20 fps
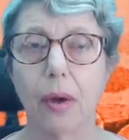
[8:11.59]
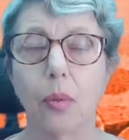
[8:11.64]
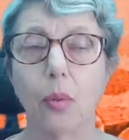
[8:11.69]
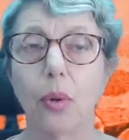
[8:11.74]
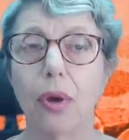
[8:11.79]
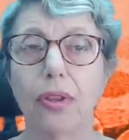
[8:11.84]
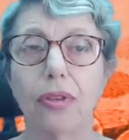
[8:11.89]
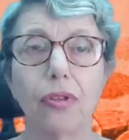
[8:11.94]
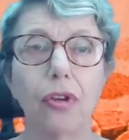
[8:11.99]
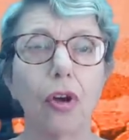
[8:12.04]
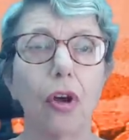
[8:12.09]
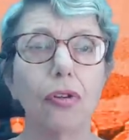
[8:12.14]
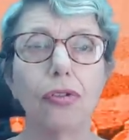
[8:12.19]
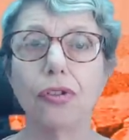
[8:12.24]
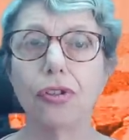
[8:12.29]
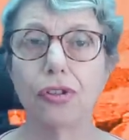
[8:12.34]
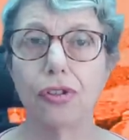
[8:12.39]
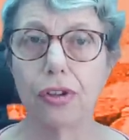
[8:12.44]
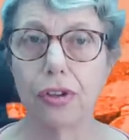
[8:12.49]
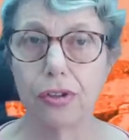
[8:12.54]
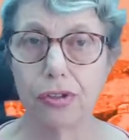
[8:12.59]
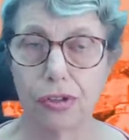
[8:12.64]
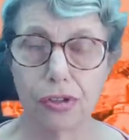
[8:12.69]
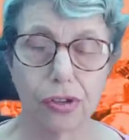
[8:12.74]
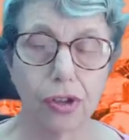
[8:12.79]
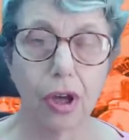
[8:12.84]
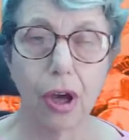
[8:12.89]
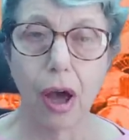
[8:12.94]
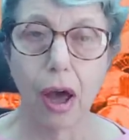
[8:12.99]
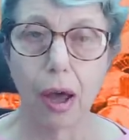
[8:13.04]
with
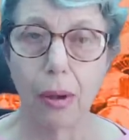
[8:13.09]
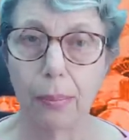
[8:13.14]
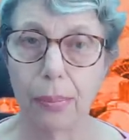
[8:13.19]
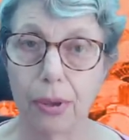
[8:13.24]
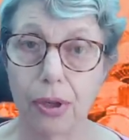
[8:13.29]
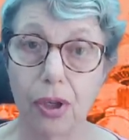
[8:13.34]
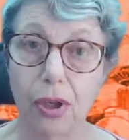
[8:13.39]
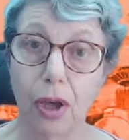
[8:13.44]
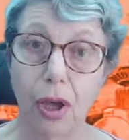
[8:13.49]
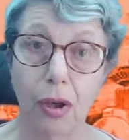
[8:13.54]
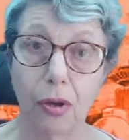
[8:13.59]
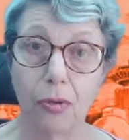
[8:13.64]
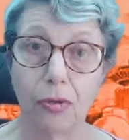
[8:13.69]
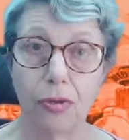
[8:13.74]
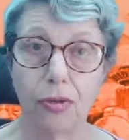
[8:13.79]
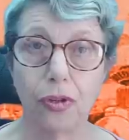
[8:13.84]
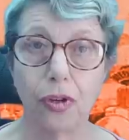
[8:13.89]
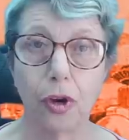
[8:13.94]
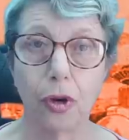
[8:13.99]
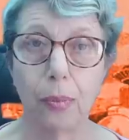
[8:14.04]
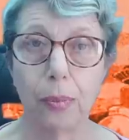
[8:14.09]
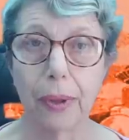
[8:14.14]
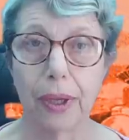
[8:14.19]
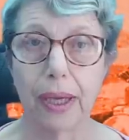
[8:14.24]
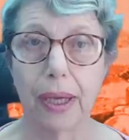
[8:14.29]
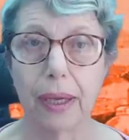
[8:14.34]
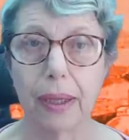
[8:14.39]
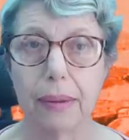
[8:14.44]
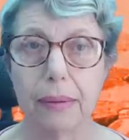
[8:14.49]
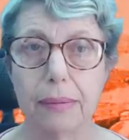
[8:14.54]
nonsense
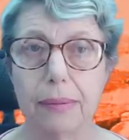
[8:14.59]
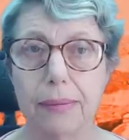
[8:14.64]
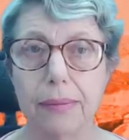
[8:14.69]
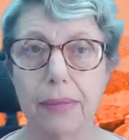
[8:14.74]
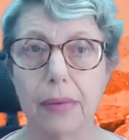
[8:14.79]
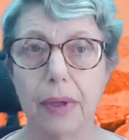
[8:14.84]
carbonophobia